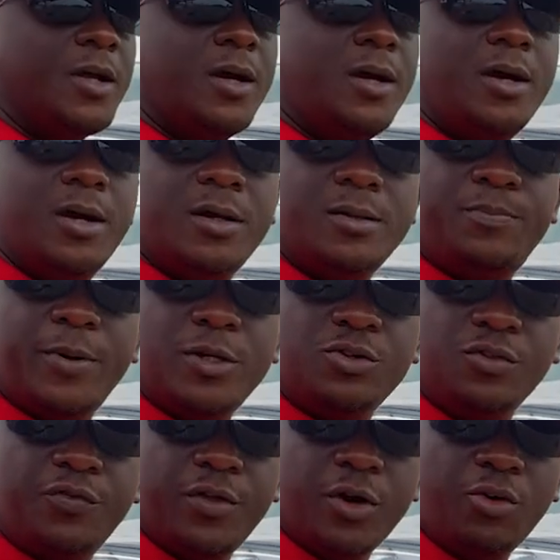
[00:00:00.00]
uh, hmm.
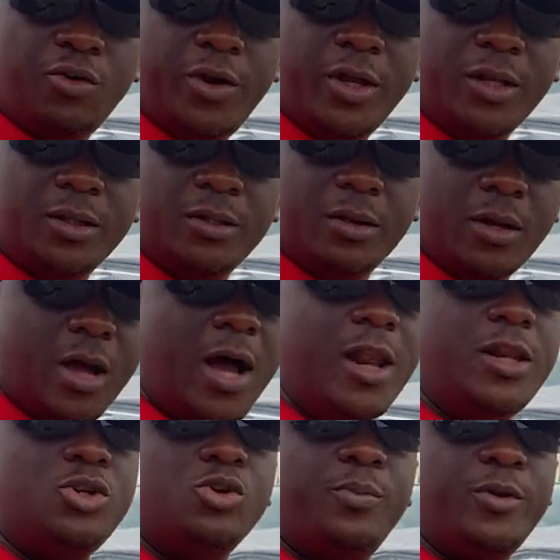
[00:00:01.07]
part of the grille
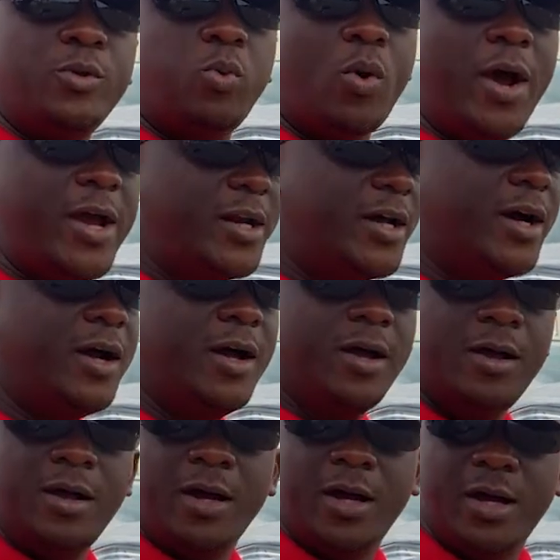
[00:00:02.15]
a little bit wider
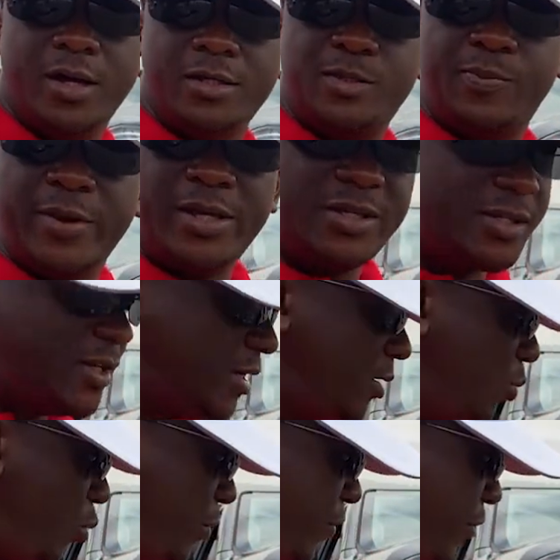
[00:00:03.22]
uh,
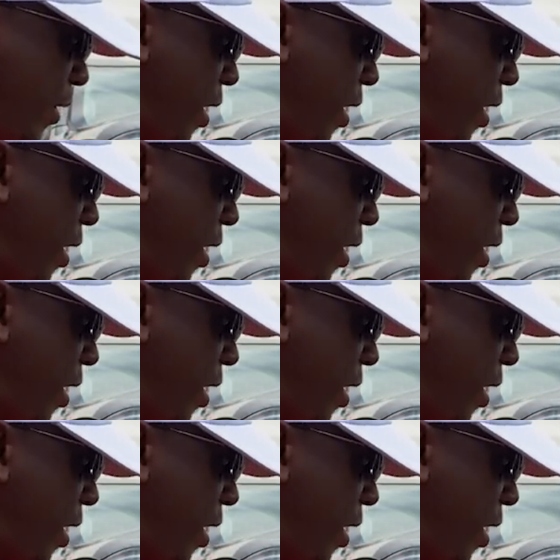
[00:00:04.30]
spacing with